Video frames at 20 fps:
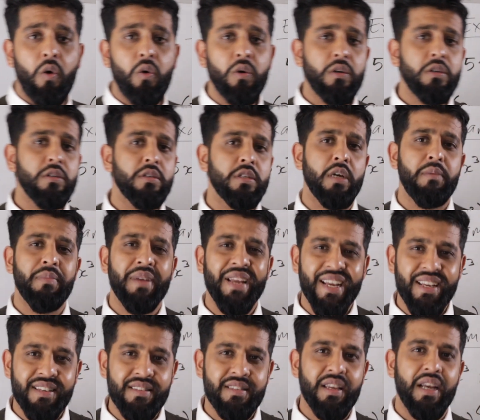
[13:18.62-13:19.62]
Onto to some
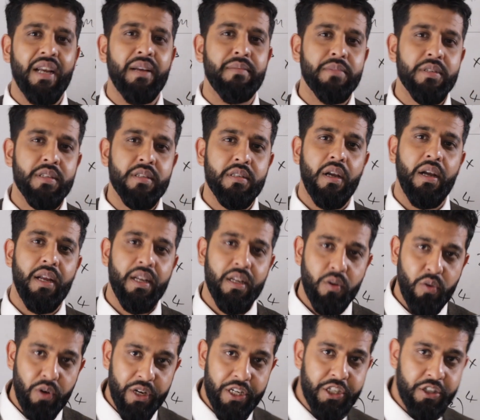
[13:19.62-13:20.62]
exam style
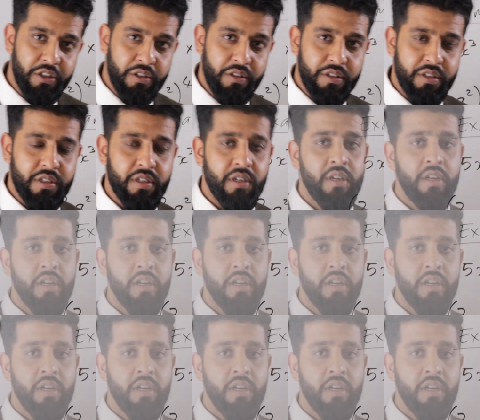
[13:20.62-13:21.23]
questions.